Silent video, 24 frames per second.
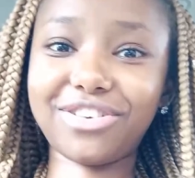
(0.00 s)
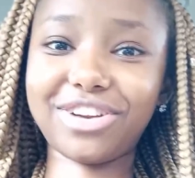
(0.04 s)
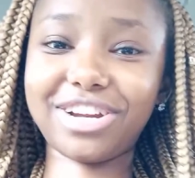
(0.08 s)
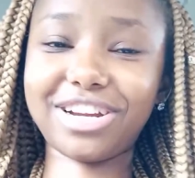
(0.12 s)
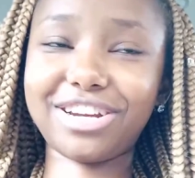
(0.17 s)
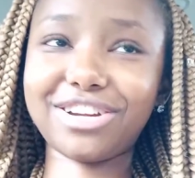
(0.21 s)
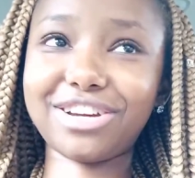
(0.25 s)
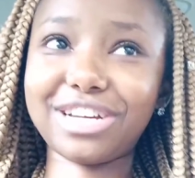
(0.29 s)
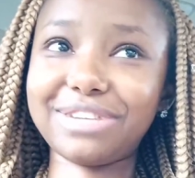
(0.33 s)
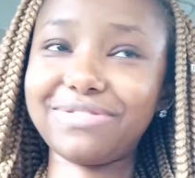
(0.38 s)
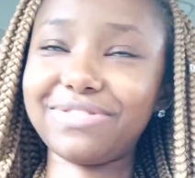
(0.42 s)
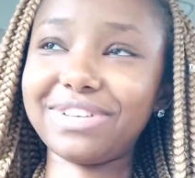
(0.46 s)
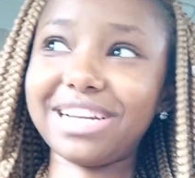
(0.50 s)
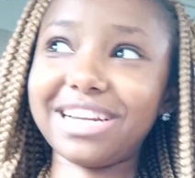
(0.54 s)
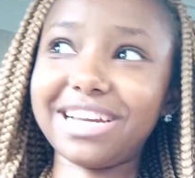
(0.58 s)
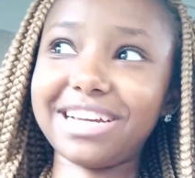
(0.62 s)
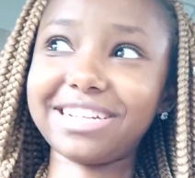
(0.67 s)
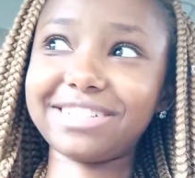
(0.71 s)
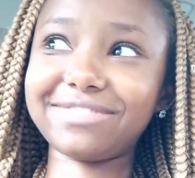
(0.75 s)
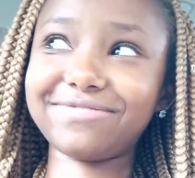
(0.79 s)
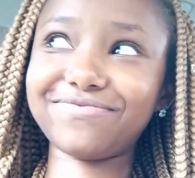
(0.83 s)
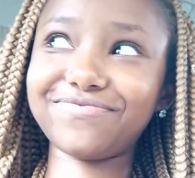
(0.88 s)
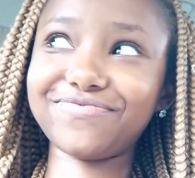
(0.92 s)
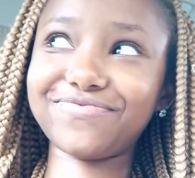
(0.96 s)
right now, I'd be
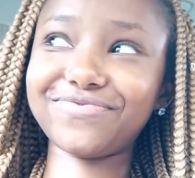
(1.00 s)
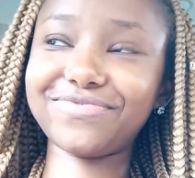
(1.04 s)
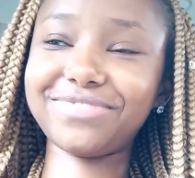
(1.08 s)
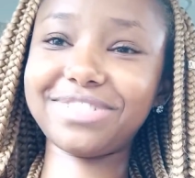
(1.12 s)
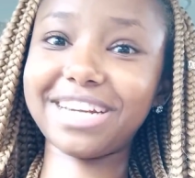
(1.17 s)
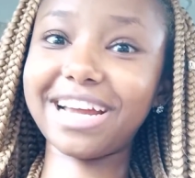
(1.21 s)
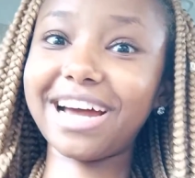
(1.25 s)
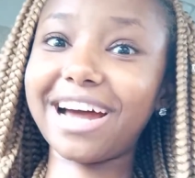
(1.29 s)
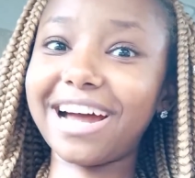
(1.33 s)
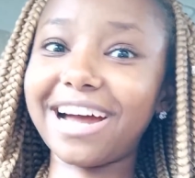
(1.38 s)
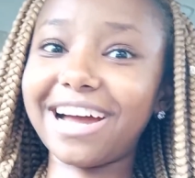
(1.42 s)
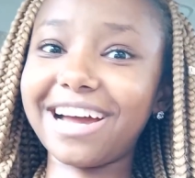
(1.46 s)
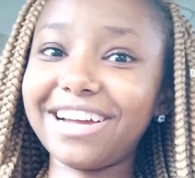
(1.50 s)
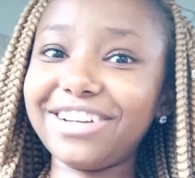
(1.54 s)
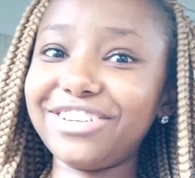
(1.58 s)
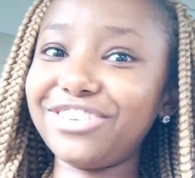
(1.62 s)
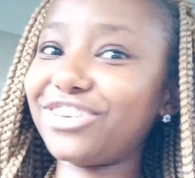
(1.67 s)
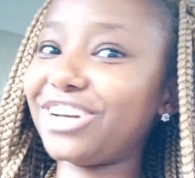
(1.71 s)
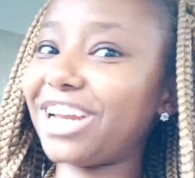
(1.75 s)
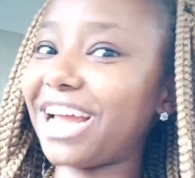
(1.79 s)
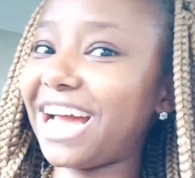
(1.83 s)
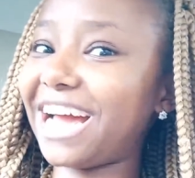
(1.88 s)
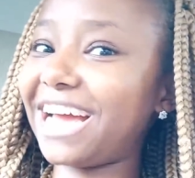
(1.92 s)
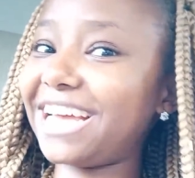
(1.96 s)
like, nah,
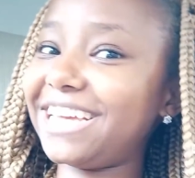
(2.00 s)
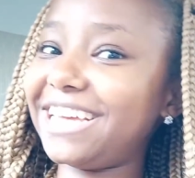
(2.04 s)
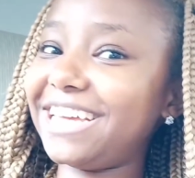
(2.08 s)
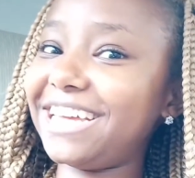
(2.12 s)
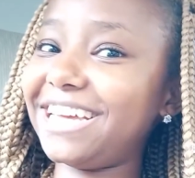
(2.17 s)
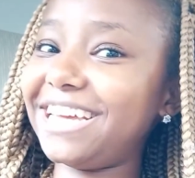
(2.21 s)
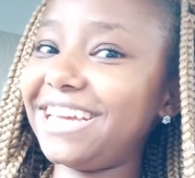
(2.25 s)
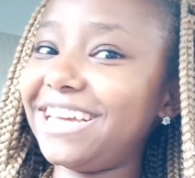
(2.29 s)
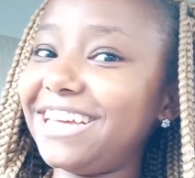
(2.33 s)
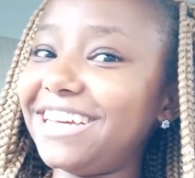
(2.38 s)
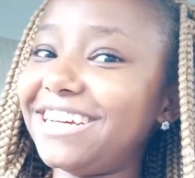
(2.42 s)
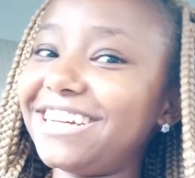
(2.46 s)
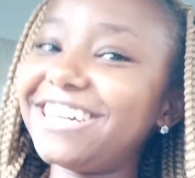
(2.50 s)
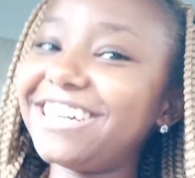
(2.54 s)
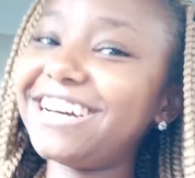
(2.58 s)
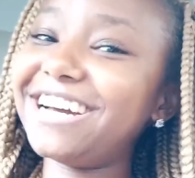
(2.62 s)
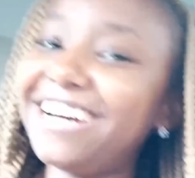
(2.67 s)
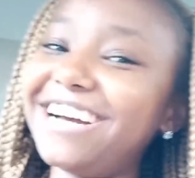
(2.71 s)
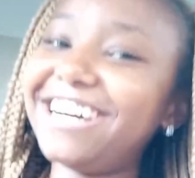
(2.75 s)
you're lying.